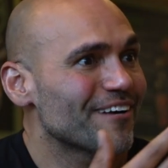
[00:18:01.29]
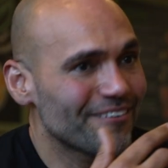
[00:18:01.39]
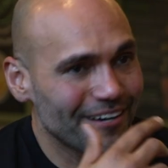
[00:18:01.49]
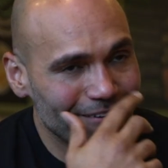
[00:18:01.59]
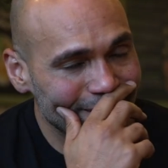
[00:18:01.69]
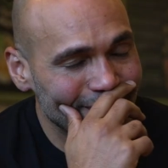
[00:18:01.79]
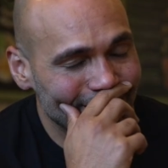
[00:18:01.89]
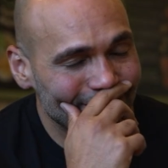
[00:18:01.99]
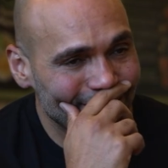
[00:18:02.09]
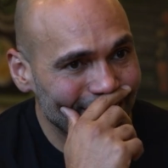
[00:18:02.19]

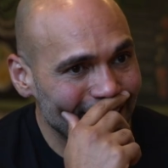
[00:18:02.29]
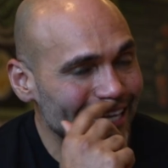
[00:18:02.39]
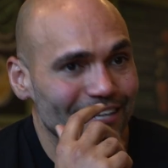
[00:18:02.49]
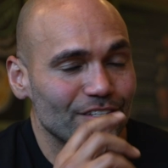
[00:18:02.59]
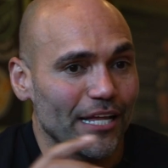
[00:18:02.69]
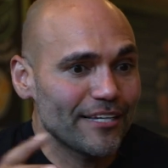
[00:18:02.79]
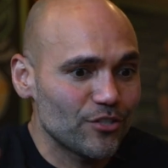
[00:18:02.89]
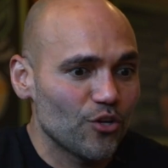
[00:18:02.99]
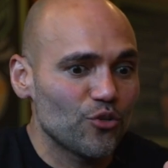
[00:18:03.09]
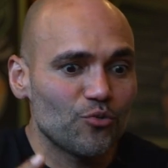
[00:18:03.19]
And then,
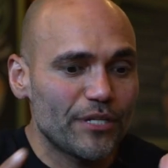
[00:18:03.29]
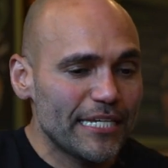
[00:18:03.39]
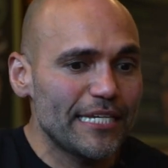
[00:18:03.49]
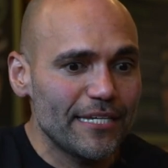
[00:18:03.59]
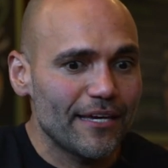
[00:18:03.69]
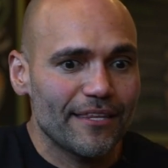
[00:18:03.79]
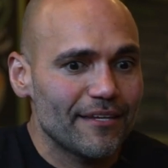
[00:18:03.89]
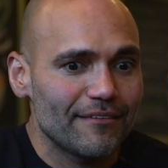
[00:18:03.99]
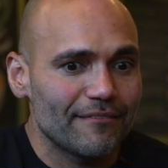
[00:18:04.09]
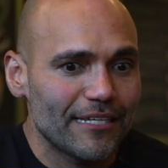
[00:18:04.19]
you would eat, and
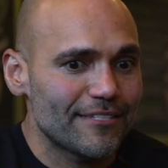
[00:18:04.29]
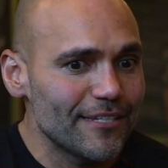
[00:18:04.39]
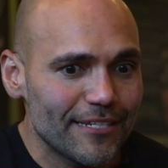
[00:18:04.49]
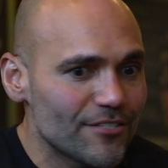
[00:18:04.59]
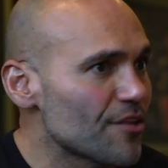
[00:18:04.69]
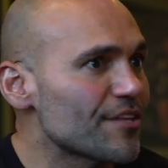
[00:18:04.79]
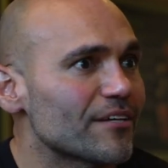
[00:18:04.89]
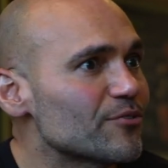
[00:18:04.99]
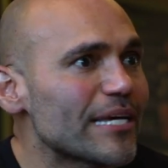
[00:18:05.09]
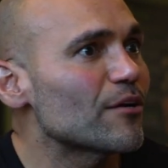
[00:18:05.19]
then that's it. There's nothing
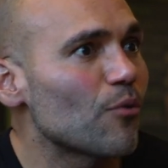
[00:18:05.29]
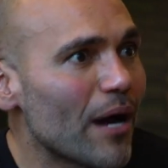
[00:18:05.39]
else. We can't go